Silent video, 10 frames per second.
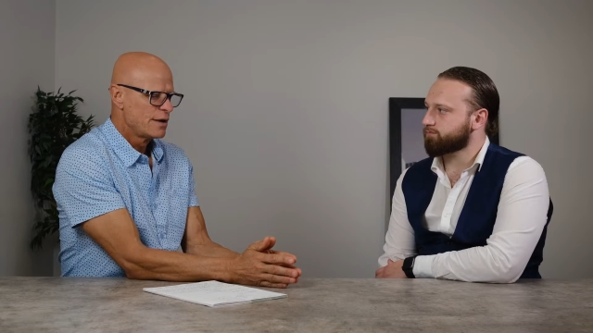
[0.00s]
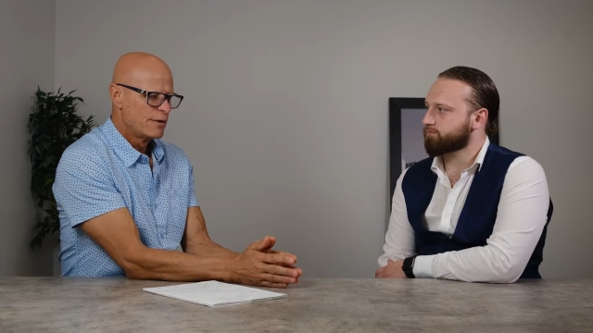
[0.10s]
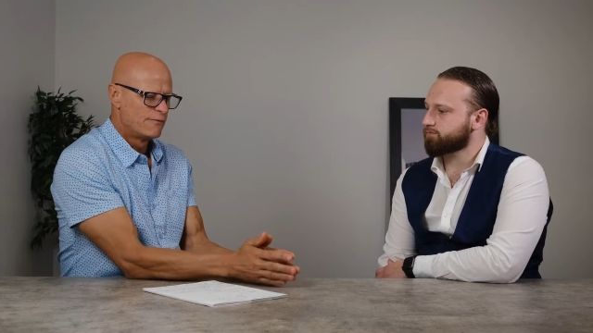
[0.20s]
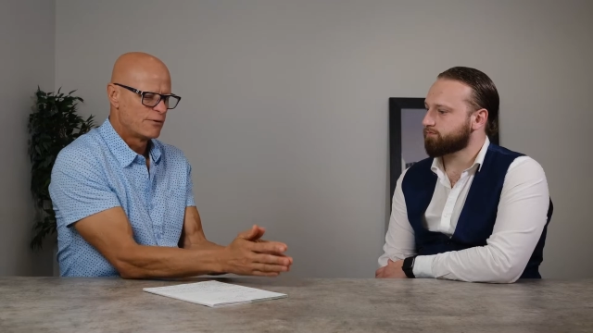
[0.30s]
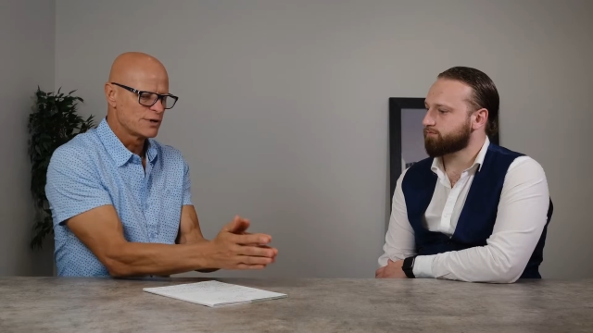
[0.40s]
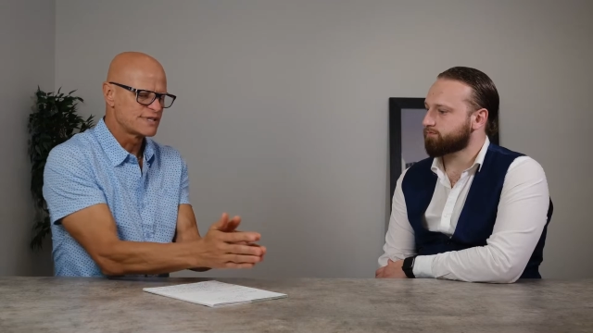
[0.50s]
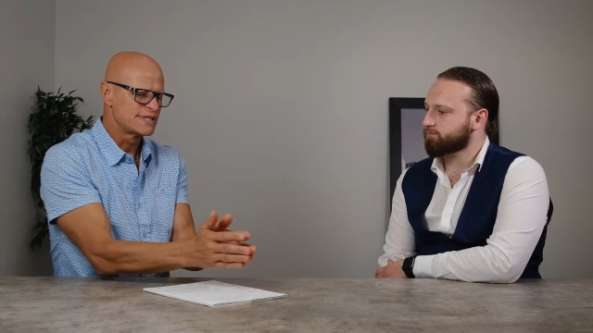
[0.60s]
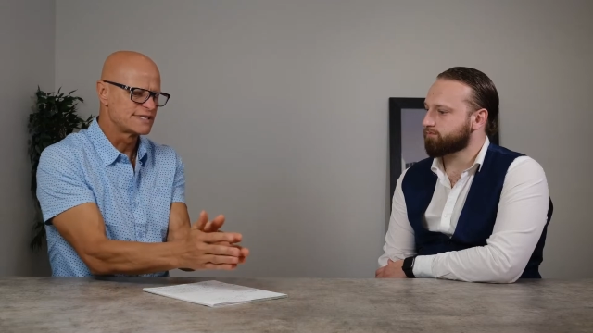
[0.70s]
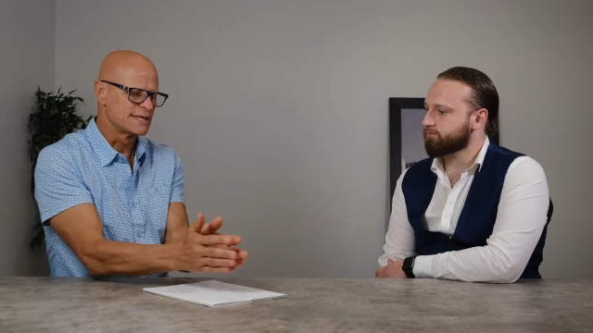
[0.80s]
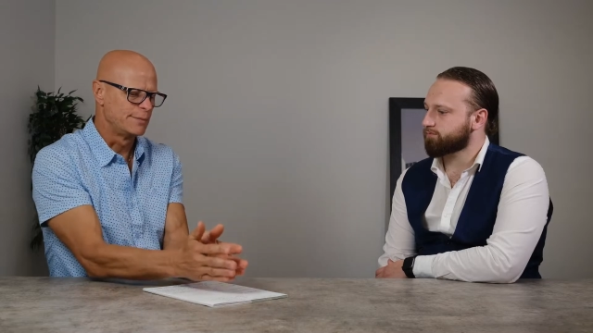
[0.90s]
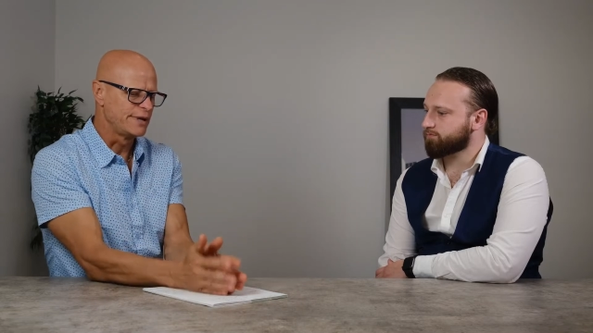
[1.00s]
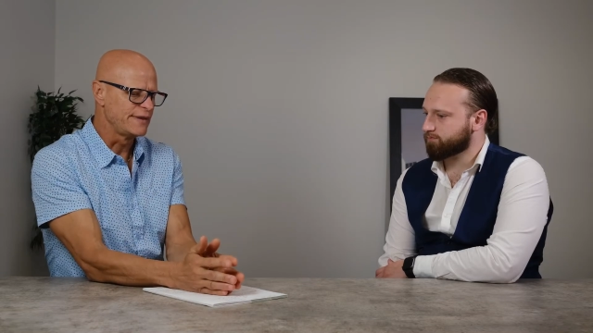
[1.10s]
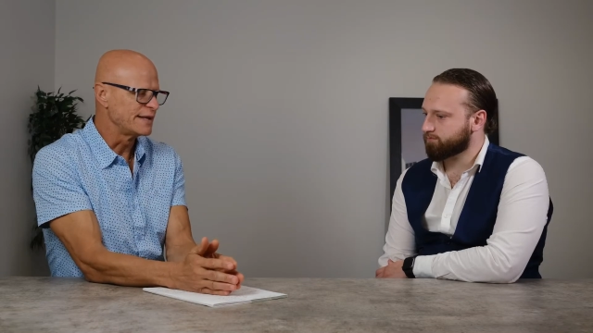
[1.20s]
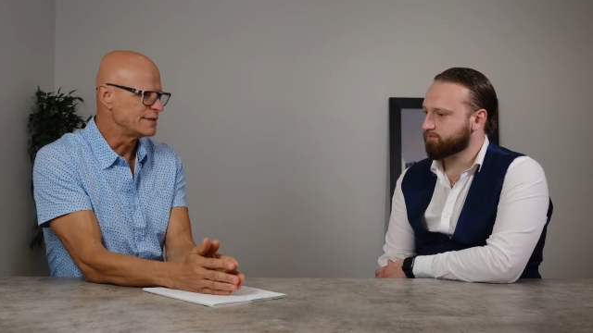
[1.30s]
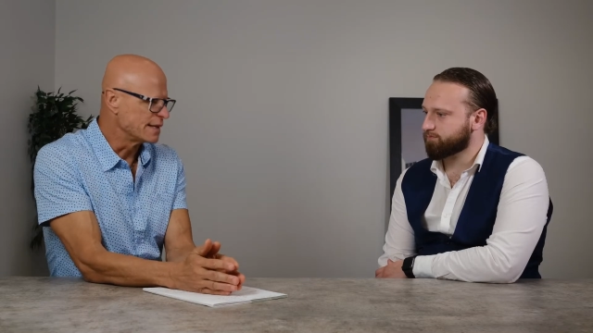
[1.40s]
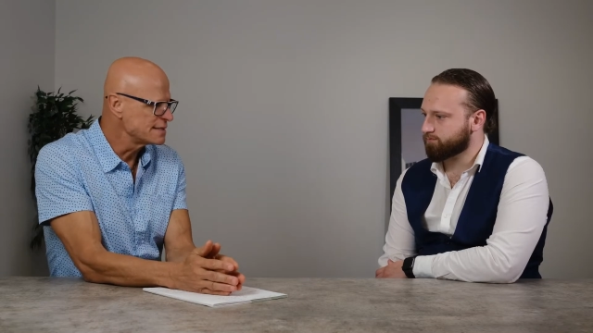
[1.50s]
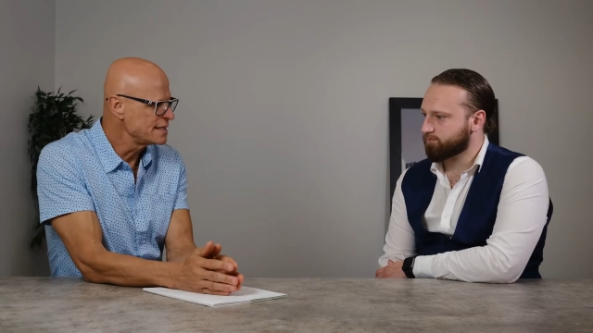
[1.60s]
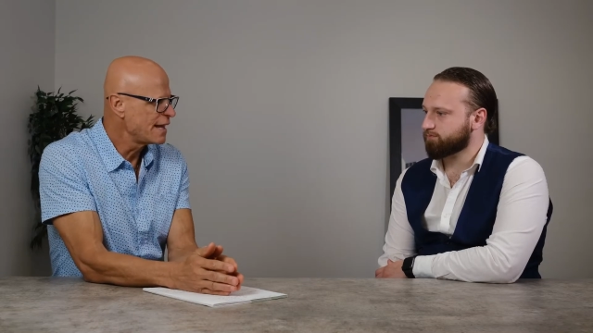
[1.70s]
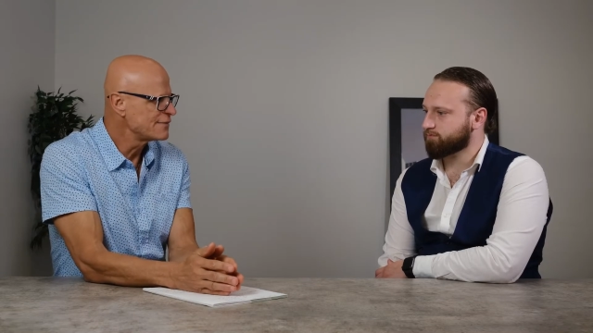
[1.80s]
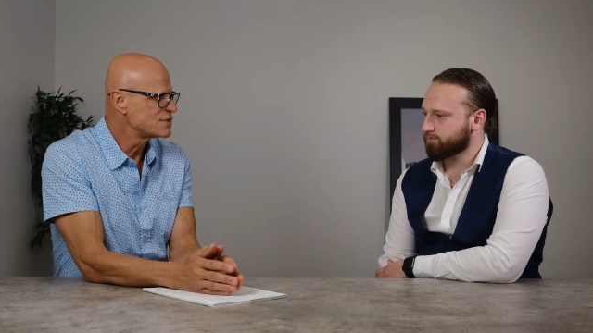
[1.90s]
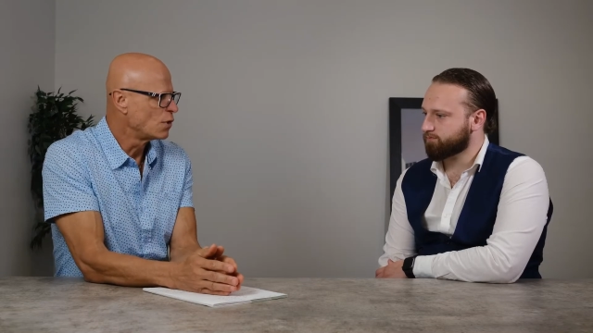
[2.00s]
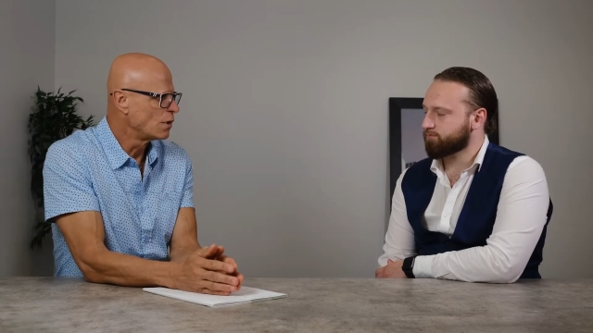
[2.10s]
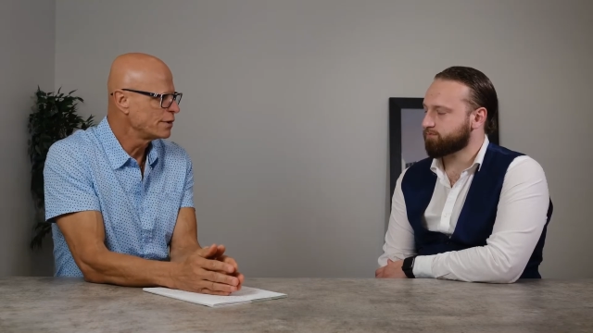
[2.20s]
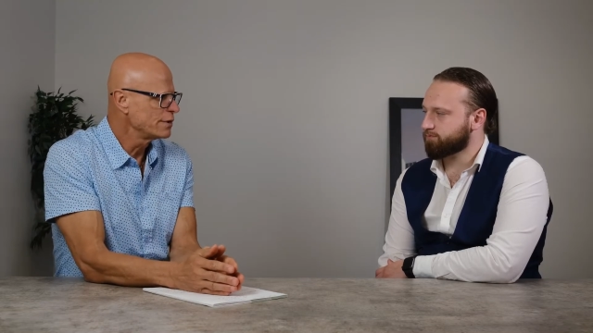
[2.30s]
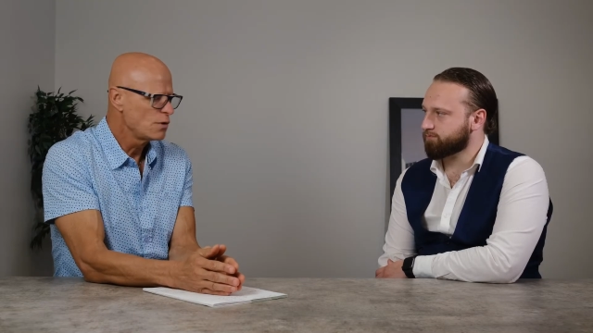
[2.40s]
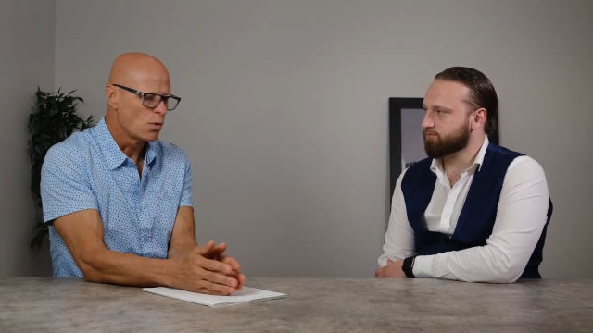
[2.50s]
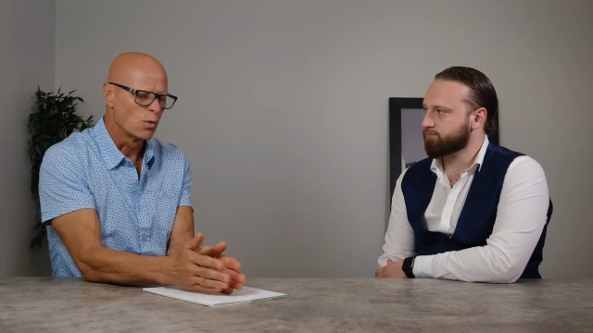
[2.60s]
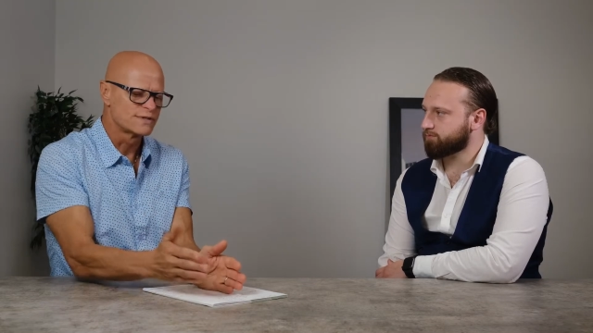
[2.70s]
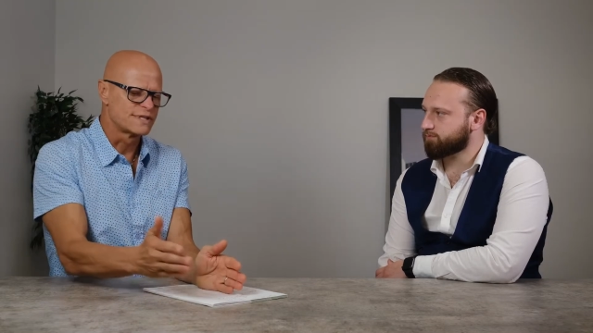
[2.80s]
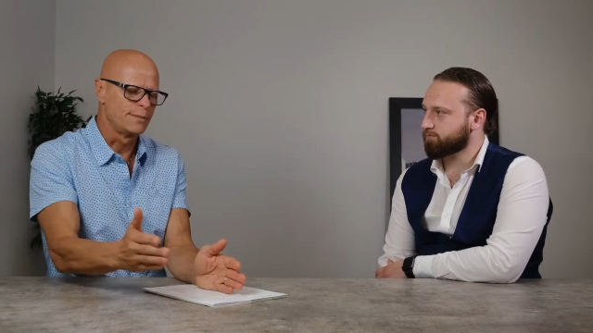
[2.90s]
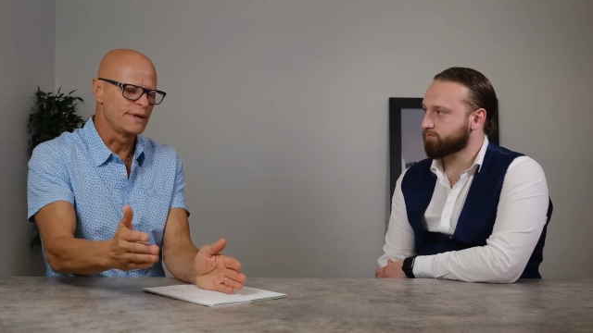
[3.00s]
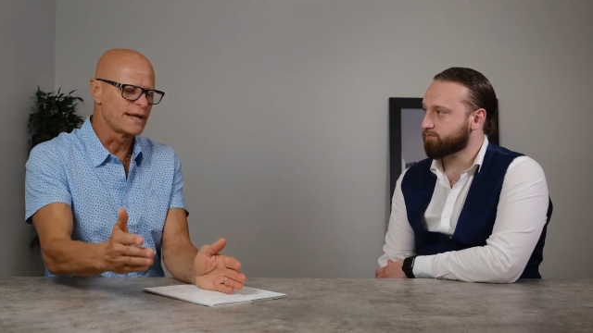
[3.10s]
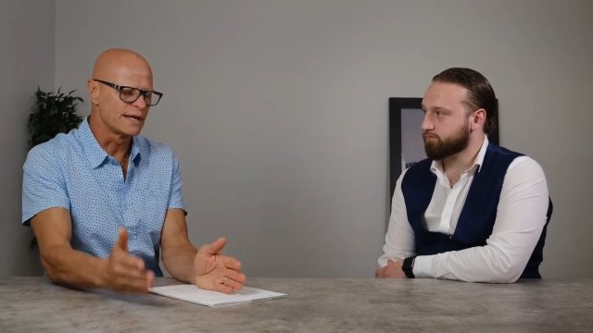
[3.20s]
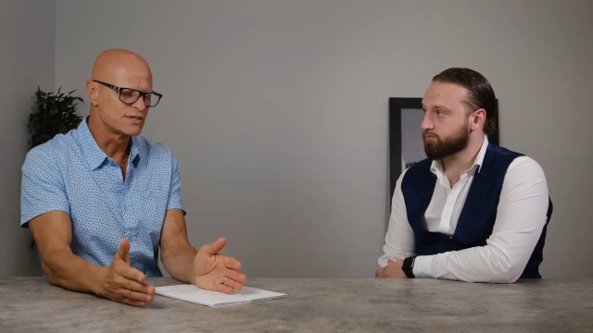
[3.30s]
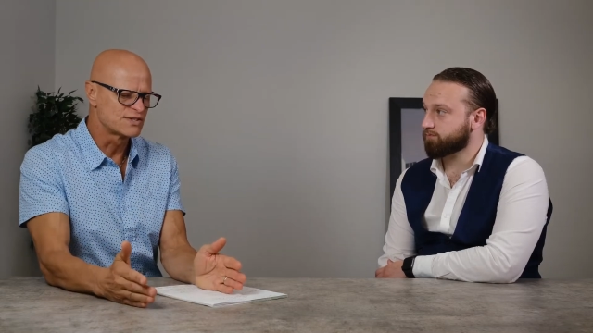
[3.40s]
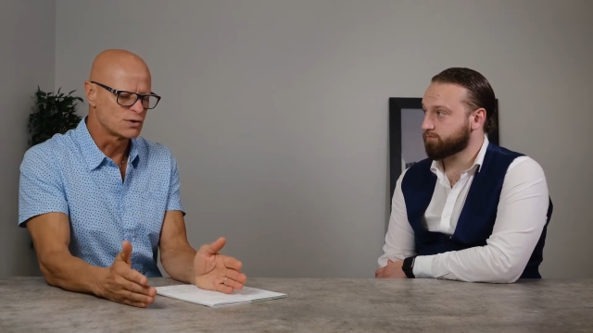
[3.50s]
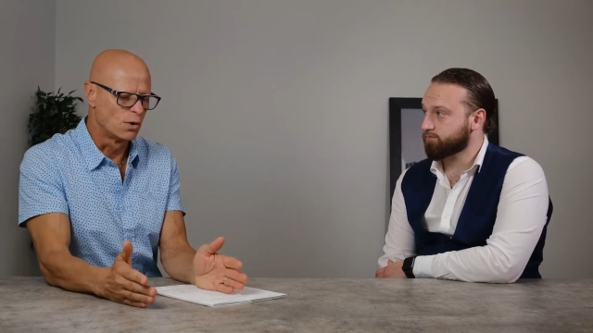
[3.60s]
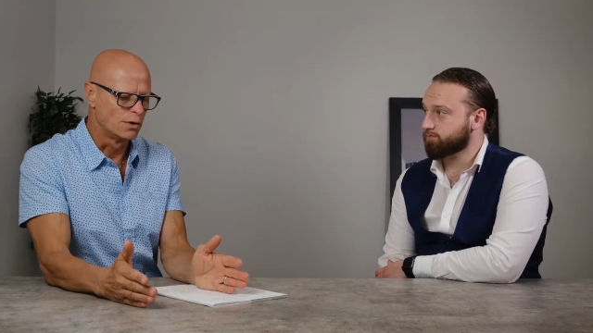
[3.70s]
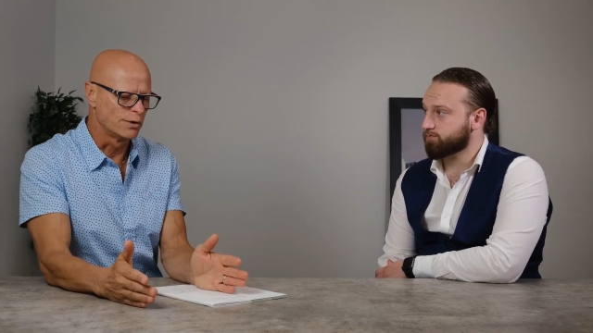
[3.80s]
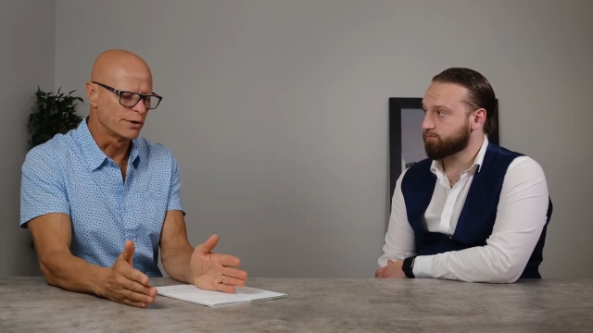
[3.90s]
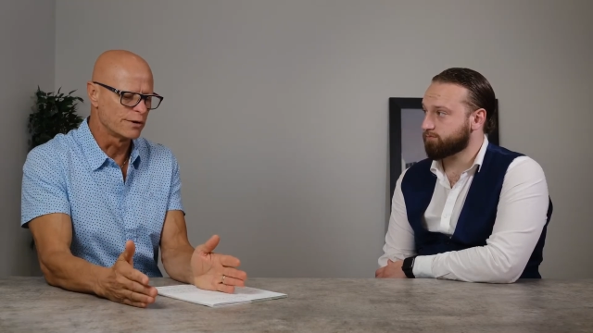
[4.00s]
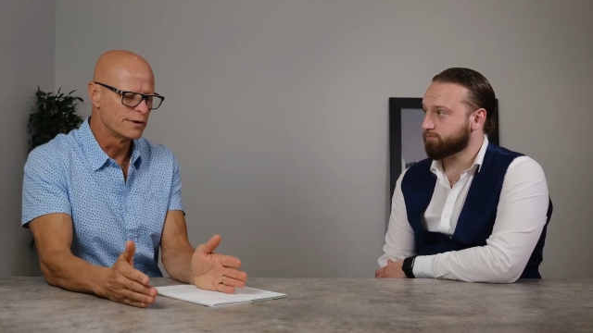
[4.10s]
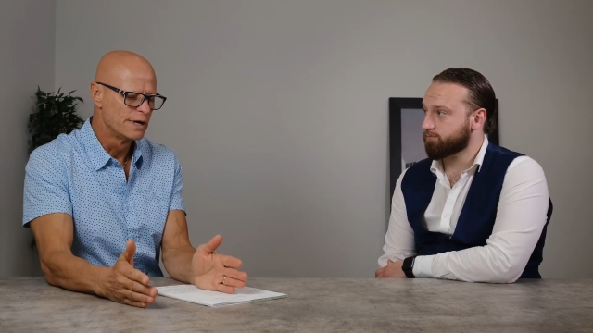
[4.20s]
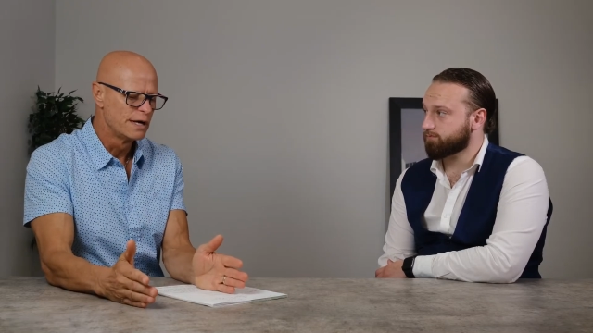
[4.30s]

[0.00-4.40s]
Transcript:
Speaker 1: versus somebody that doesn't have solar mm-hmm. or somebody that has solar